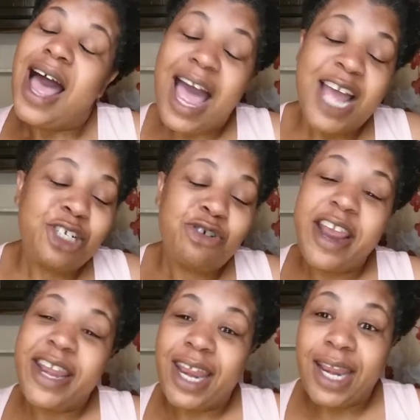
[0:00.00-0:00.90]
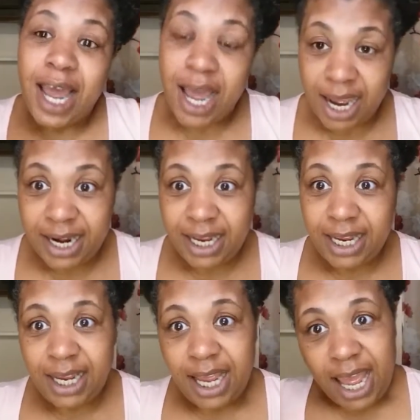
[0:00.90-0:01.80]
hydrating
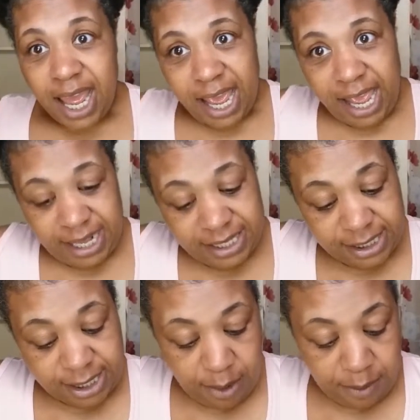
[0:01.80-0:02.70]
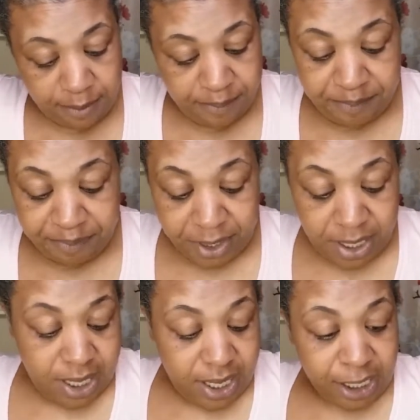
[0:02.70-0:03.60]
honey, and some
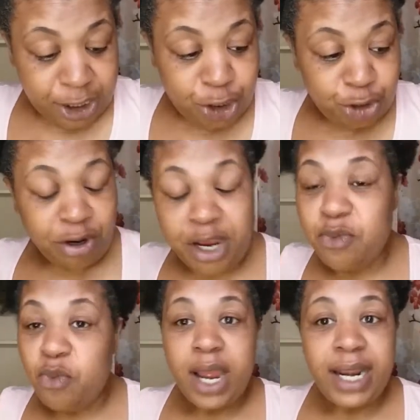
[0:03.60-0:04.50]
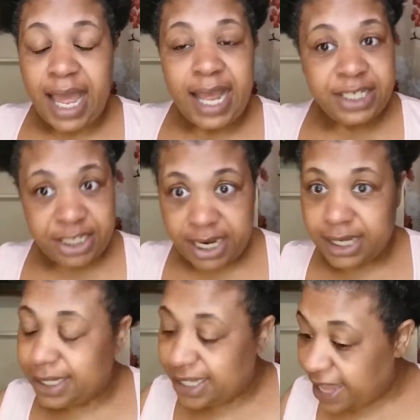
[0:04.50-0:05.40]
Extreme Wetline
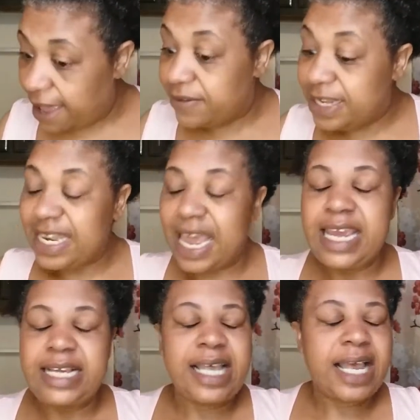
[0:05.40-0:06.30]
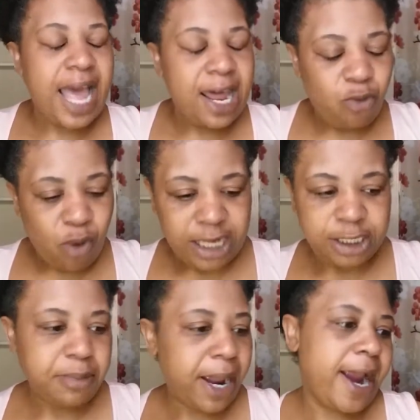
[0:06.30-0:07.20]
gel. Seven days. I gotta
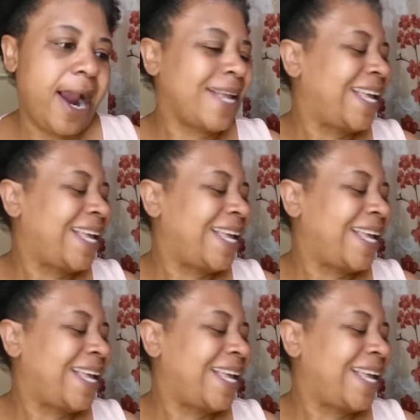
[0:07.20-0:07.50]
wash my hair. I